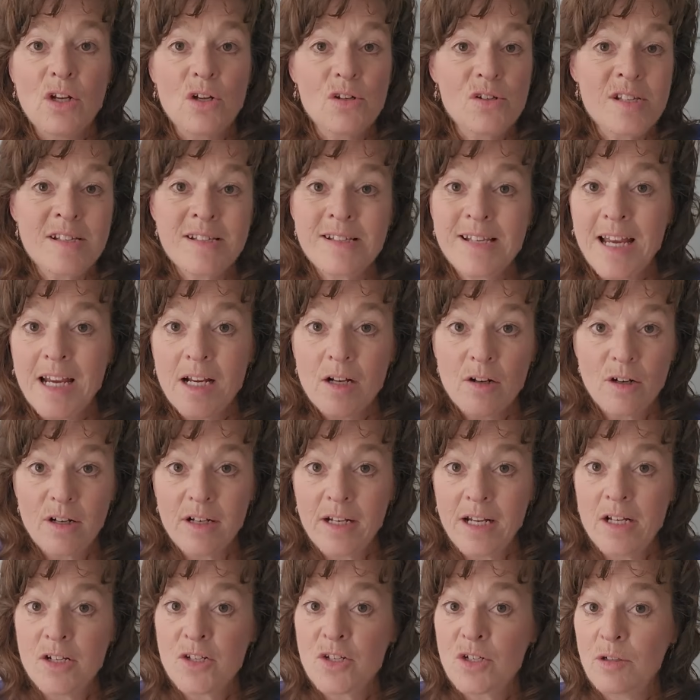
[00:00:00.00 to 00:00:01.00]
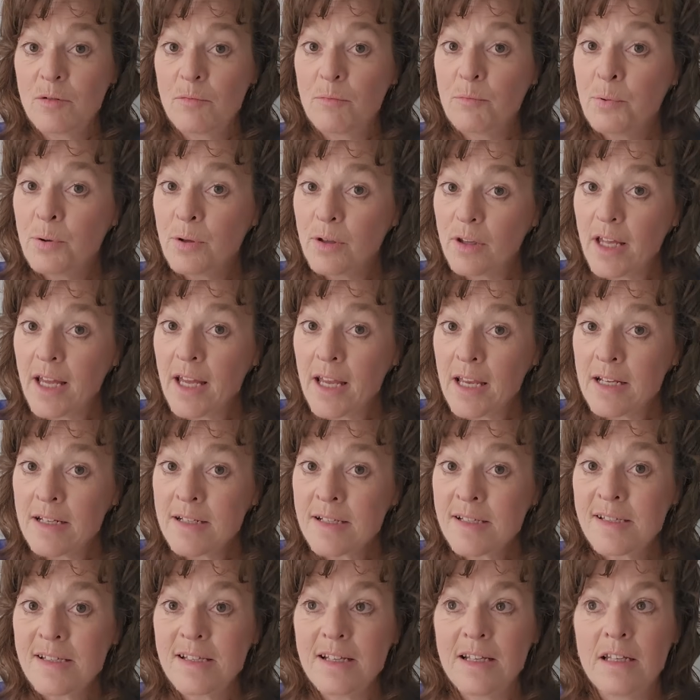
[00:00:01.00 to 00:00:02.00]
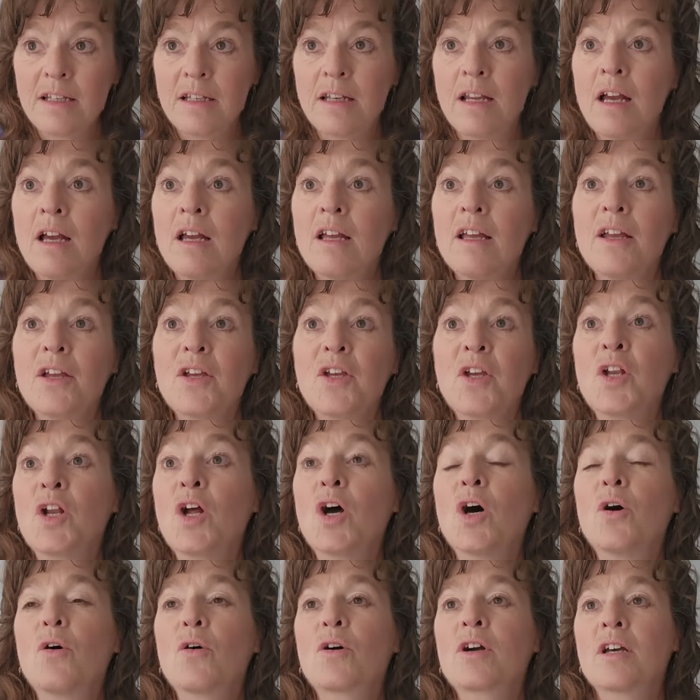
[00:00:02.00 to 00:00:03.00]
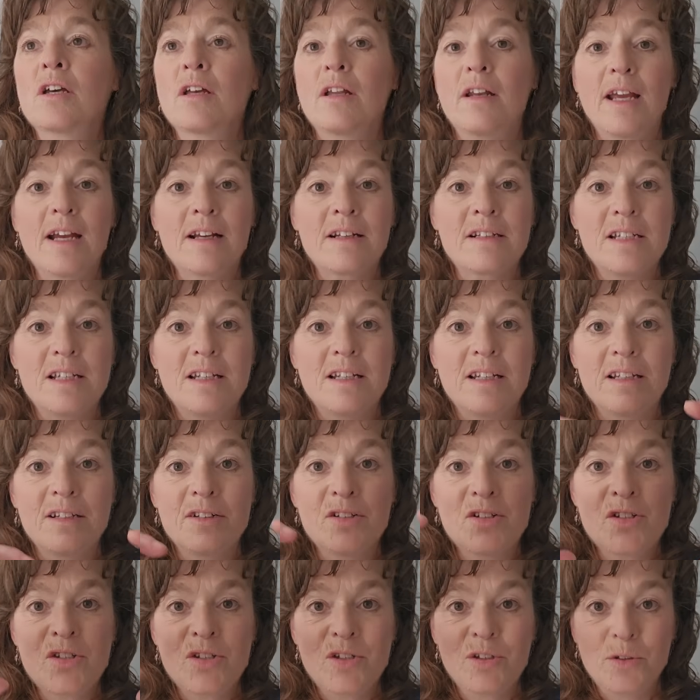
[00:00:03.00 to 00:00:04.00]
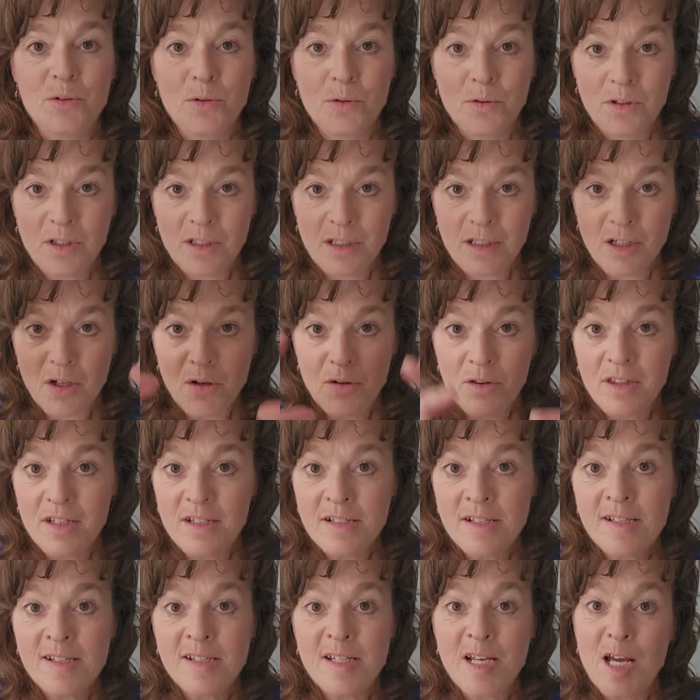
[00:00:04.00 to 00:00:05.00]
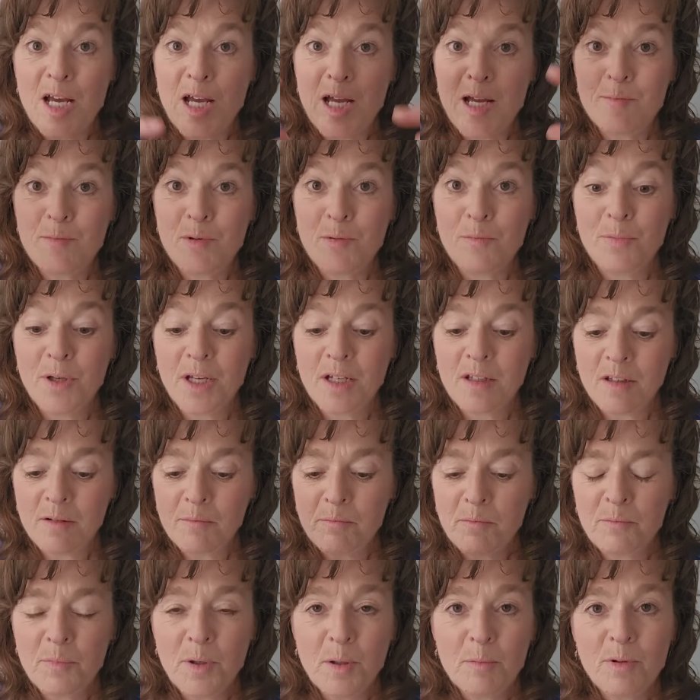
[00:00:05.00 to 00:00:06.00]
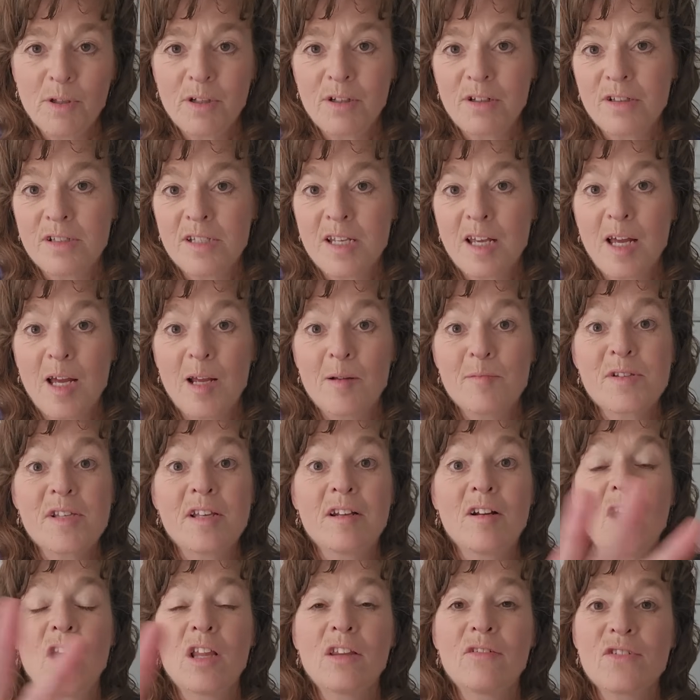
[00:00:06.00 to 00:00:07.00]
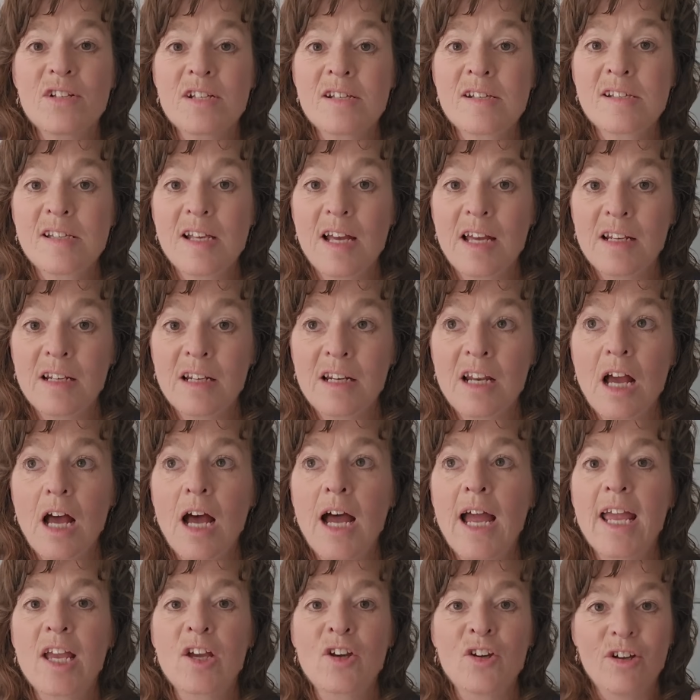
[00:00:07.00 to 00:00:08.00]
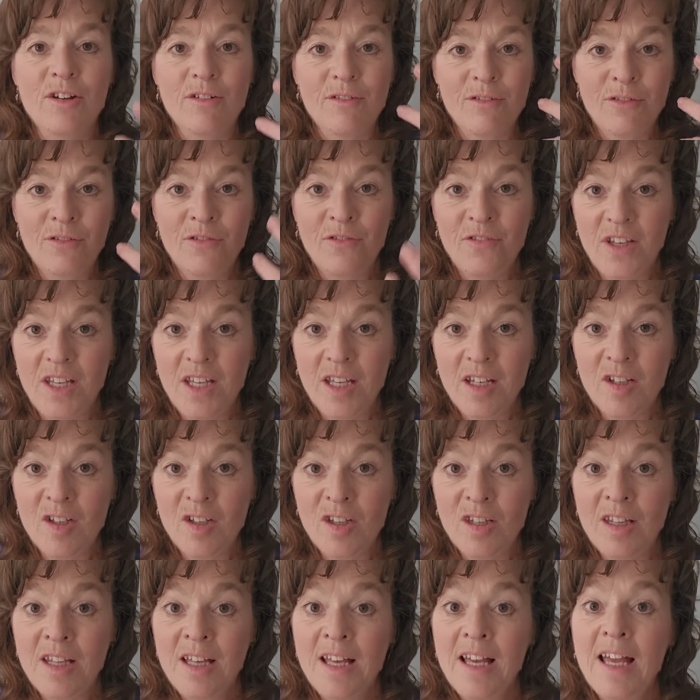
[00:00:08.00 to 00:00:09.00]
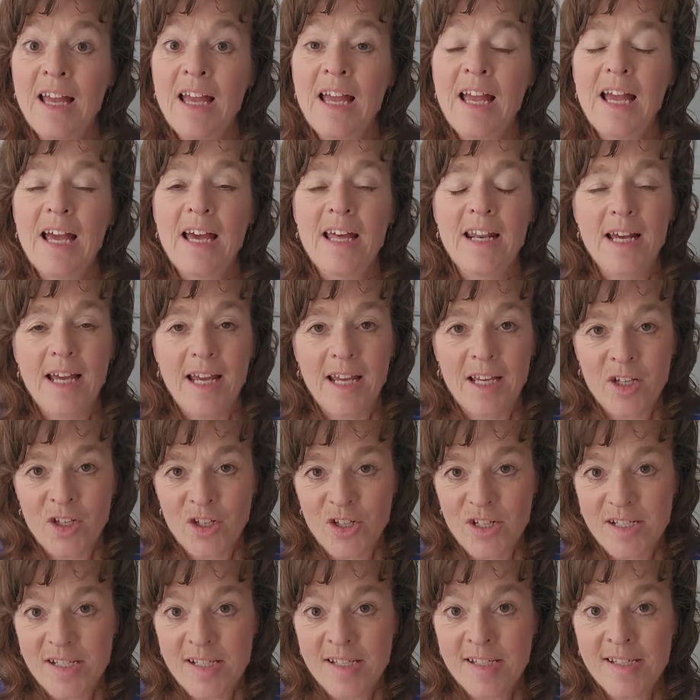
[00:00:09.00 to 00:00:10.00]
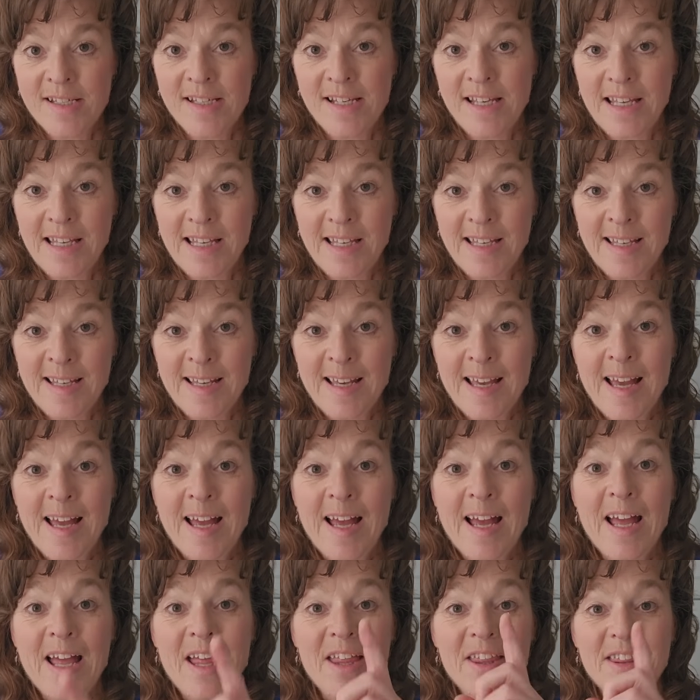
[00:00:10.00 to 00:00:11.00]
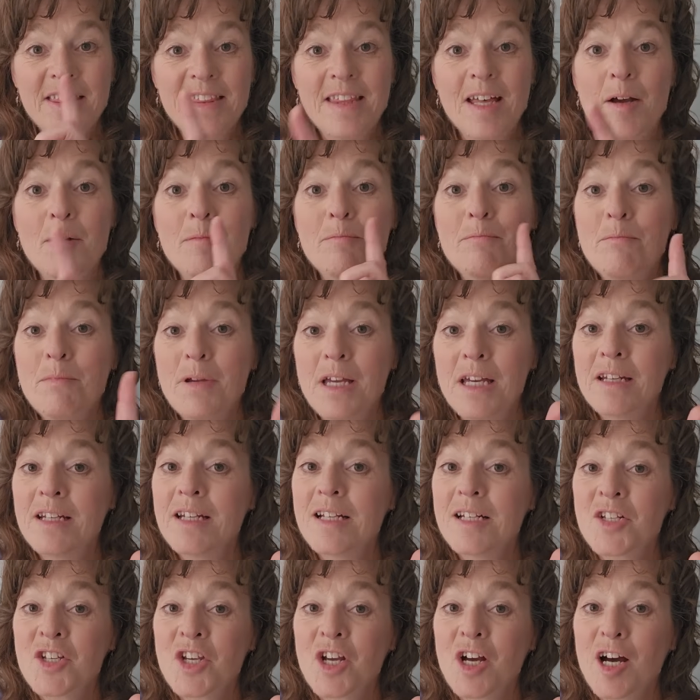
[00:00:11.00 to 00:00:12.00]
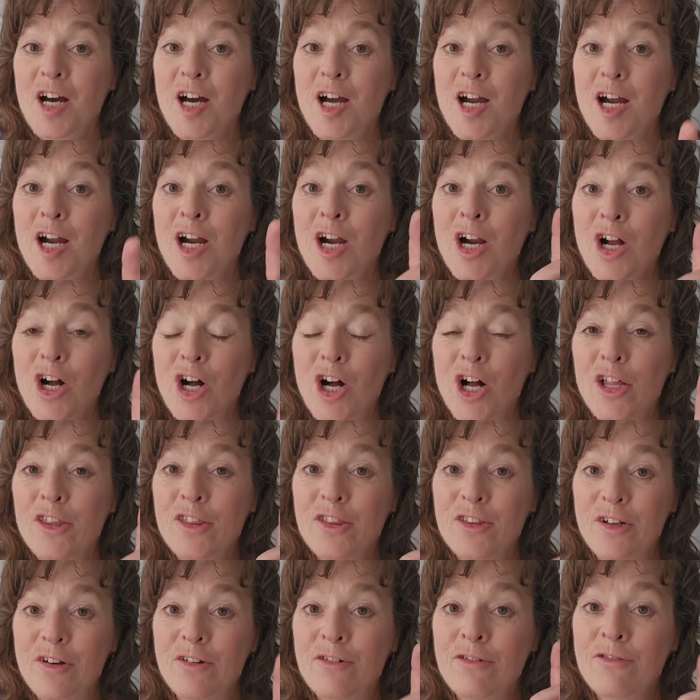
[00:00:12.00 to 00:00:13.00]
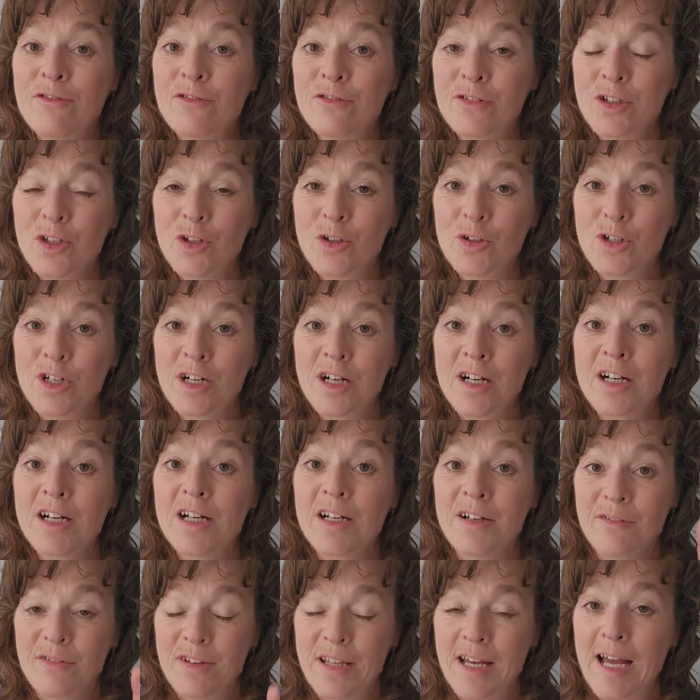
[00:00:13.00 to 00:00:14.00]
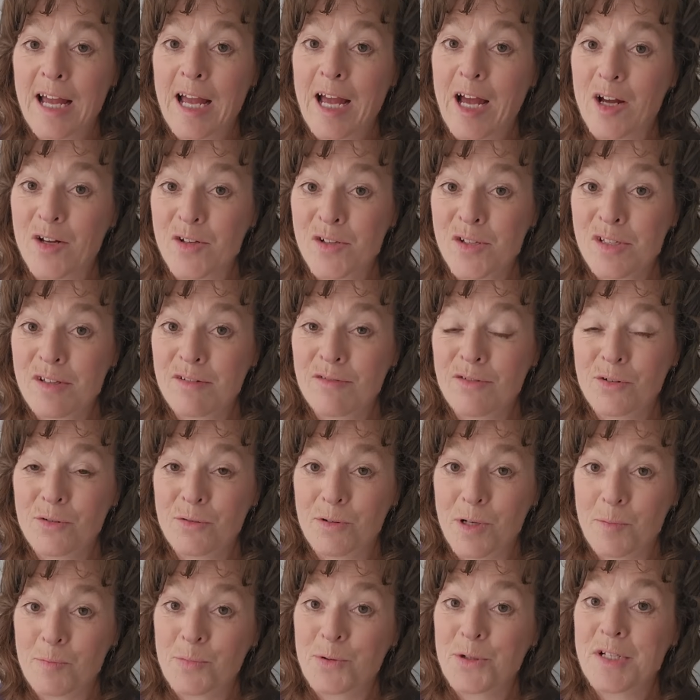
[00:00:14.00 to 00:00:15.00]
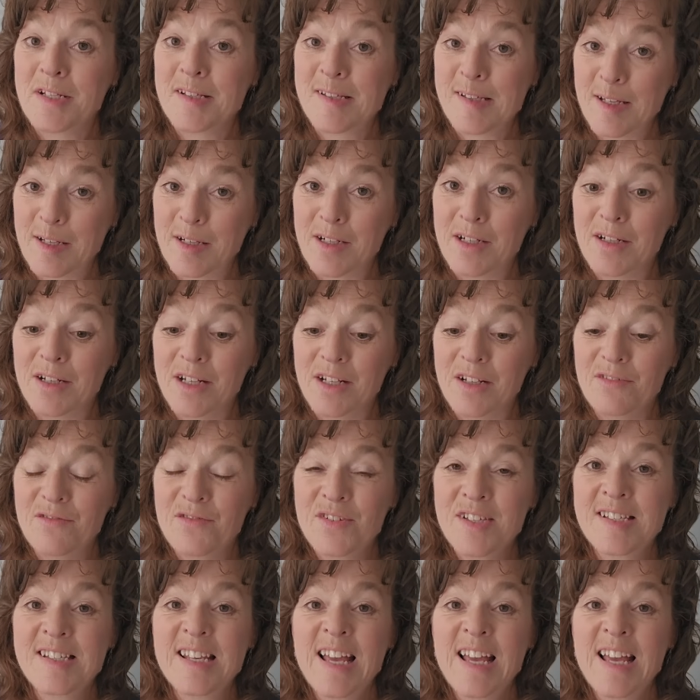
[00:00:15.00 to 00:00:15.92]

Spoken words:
sacred ancient place, and, connected into, this time and biblical times. And all of a sudden I could feel and I could see the Minotaur on the floor of the House of Representatives.